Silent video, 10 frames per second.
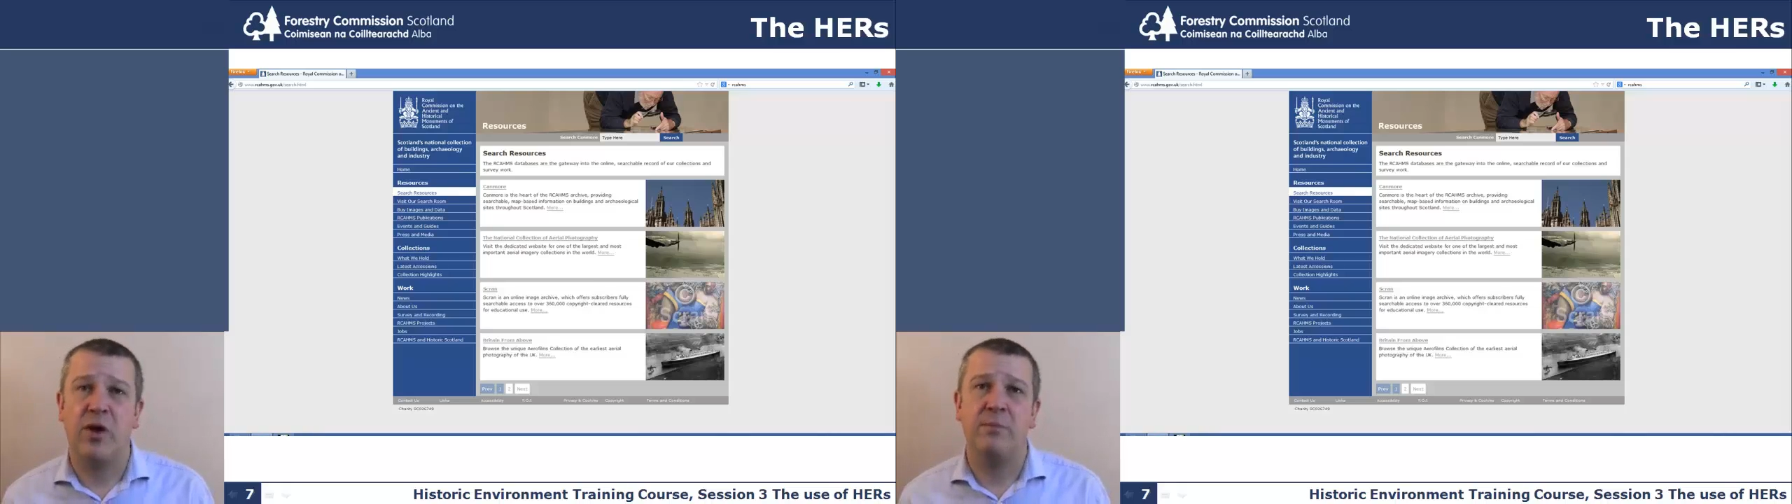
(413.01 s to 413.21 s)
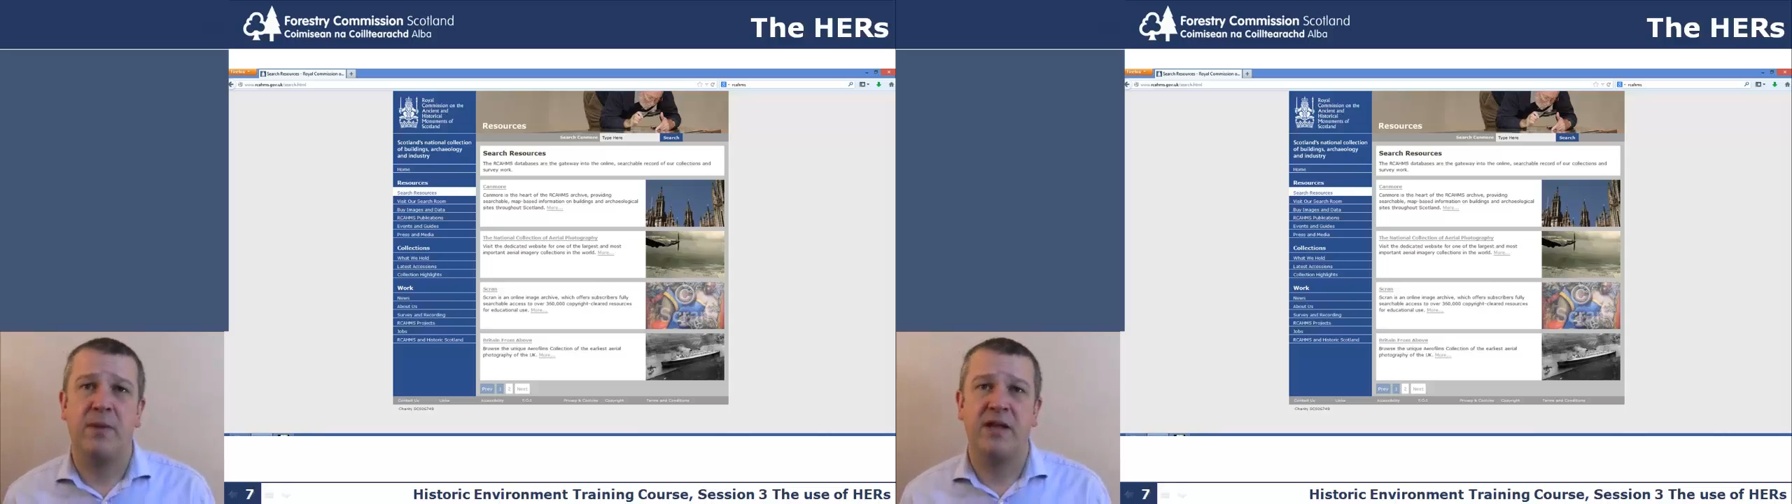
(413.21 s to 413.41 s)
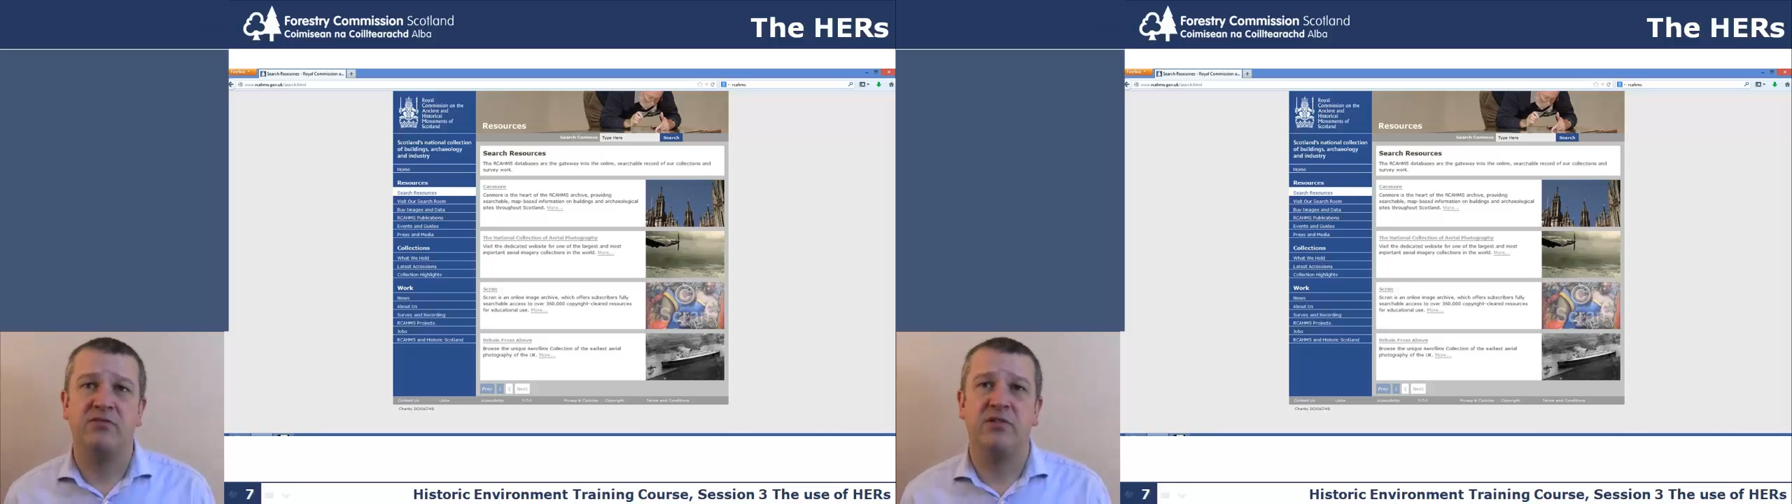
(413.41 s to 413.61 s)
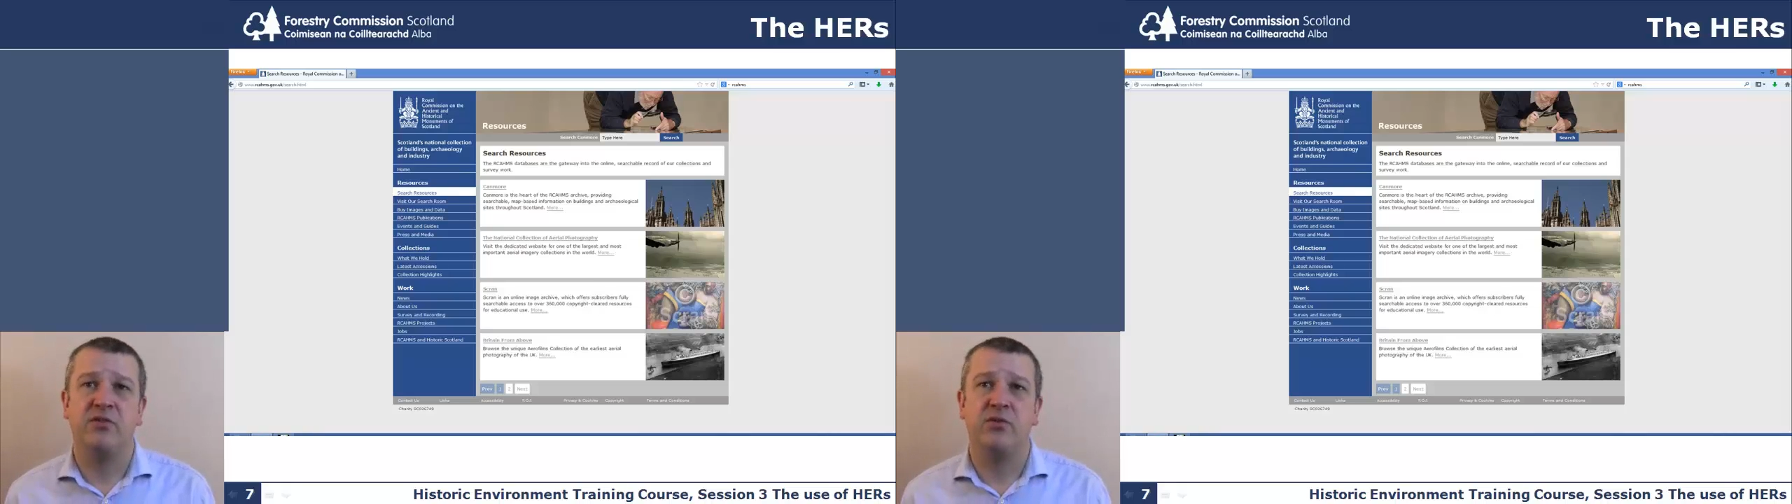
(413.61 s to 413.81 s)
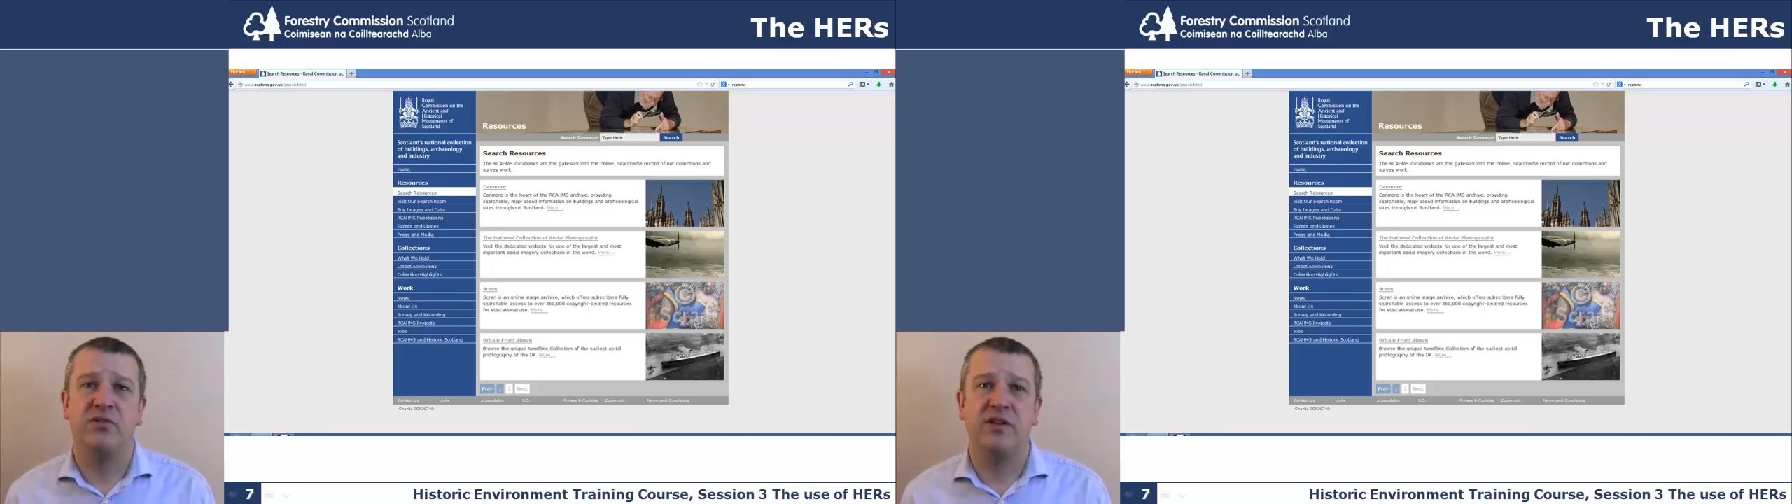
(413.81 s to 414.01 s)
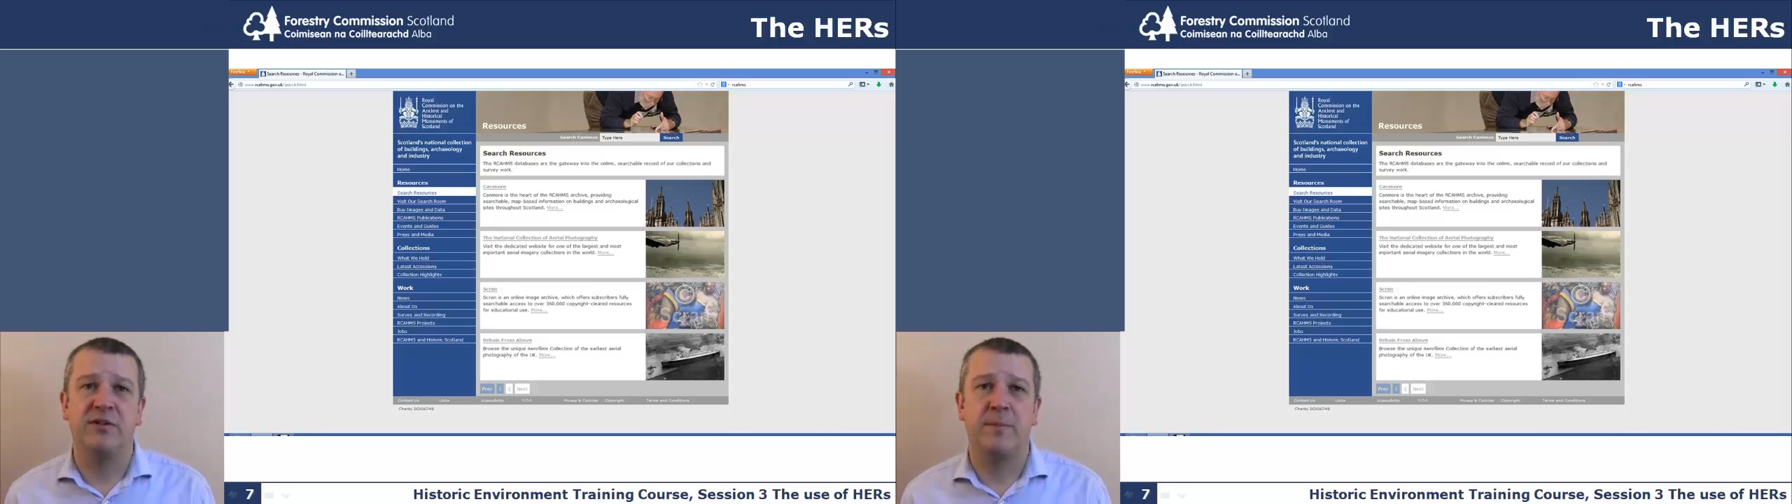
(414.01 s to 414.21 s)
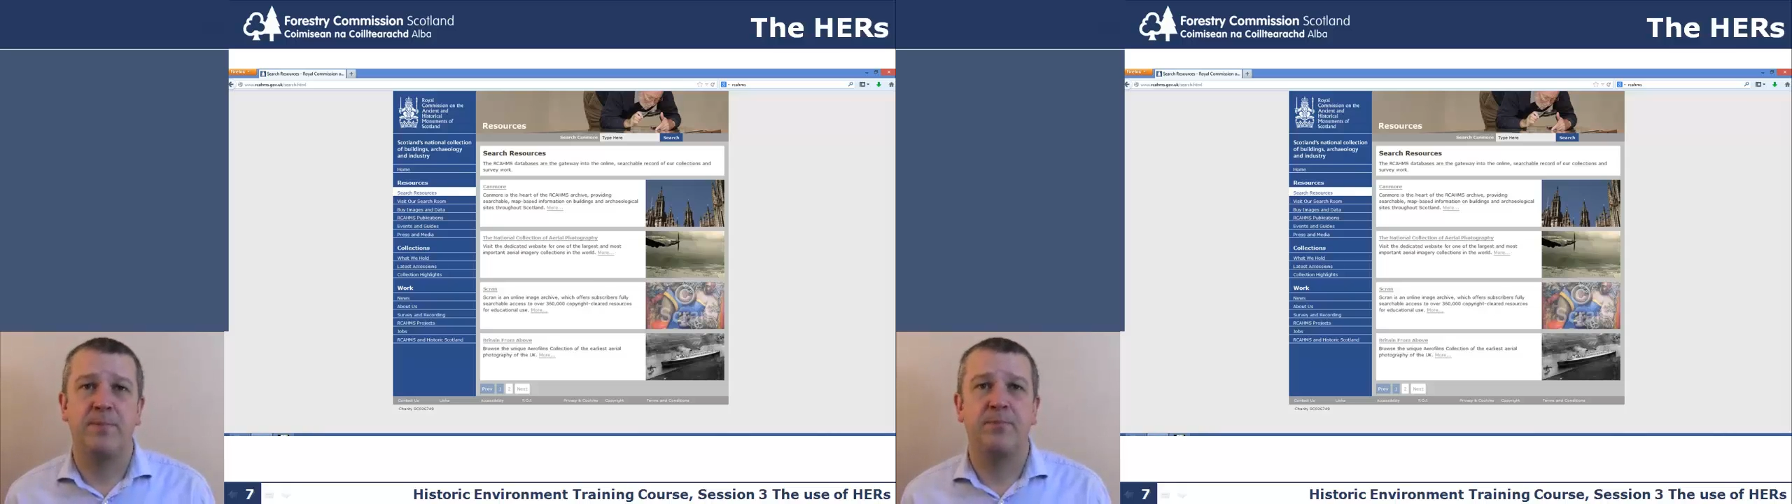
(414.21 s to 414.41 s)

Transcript: web-based resources.